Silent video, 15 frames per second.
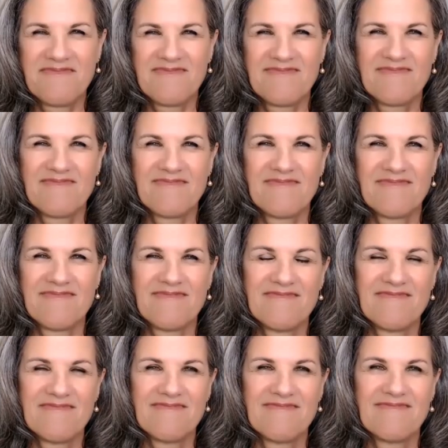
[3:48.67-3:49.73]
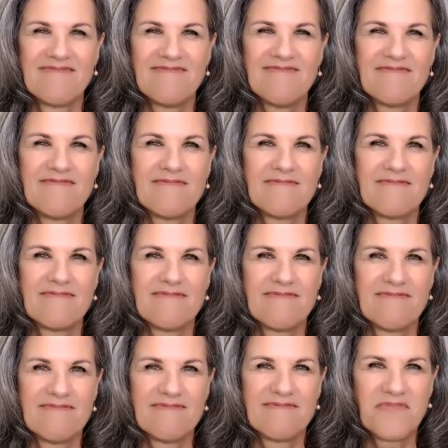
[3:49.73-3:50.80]

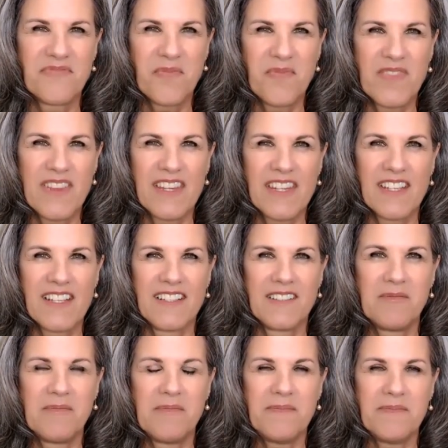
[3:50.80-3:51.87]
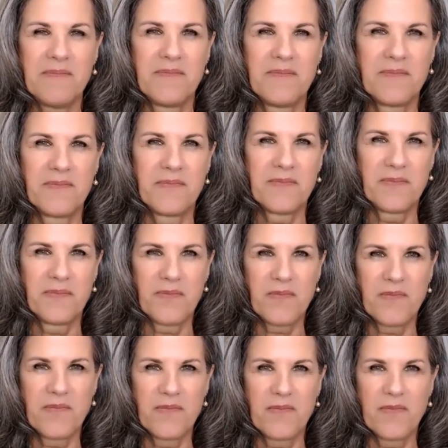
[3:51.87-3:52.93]

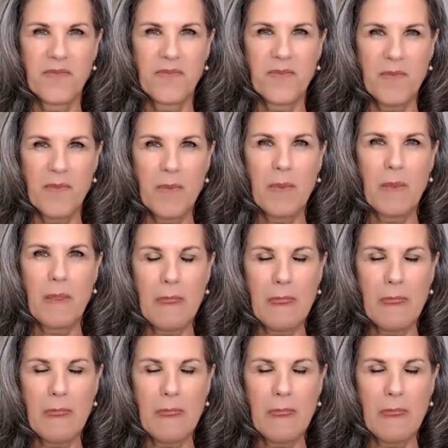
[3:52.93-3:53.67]
(not speaking)